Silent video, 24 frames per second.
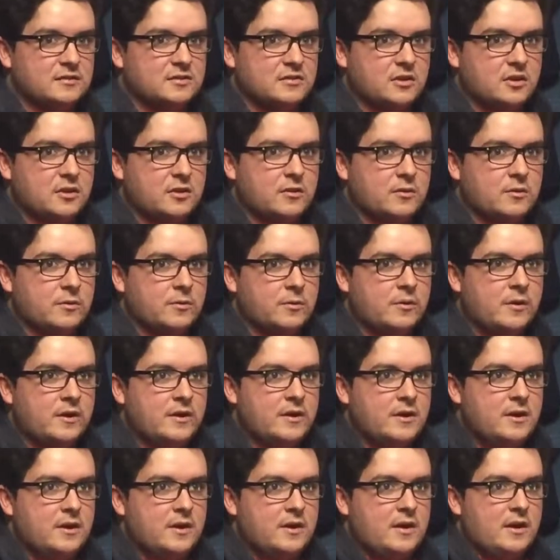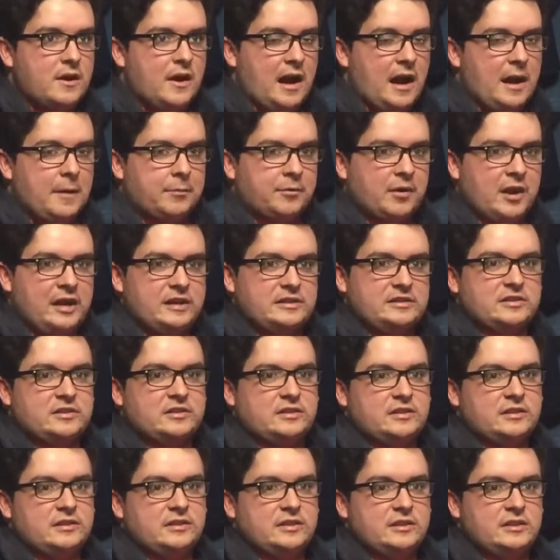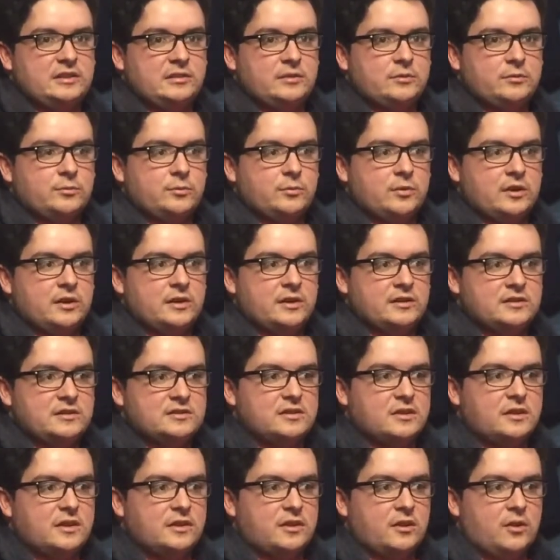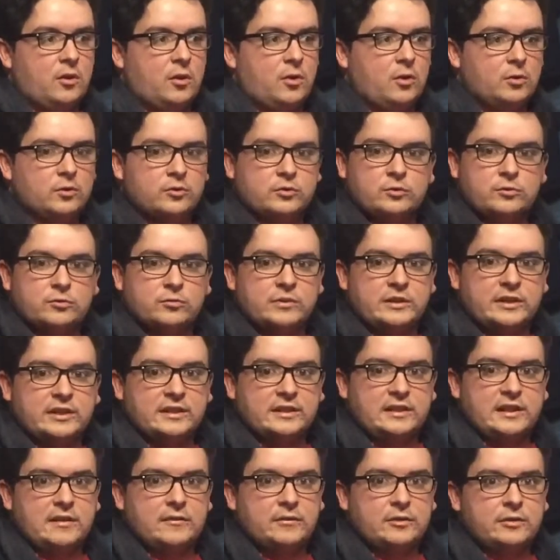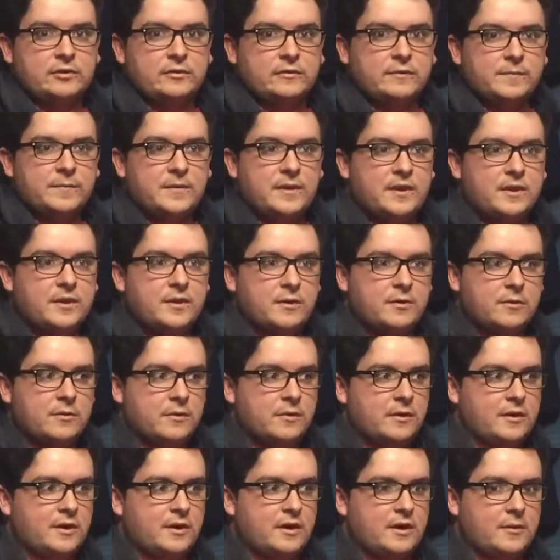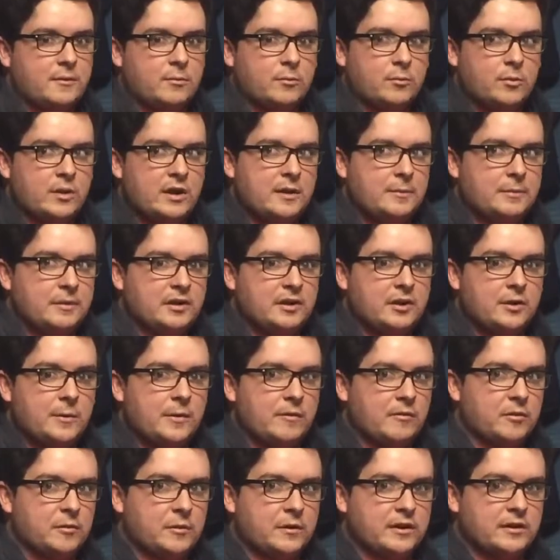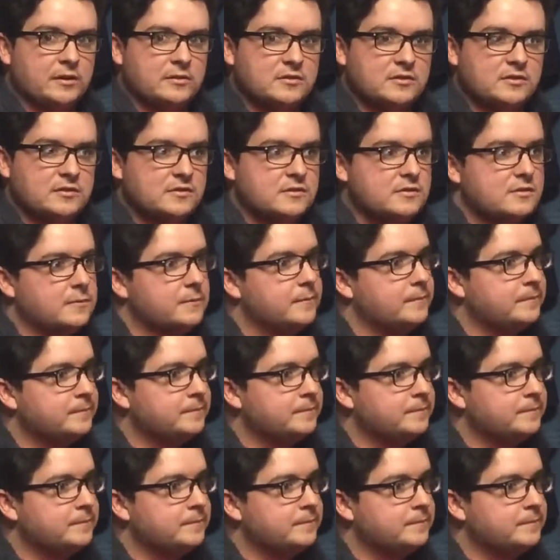So I practically was on a whole new reading level, way below everyone else's.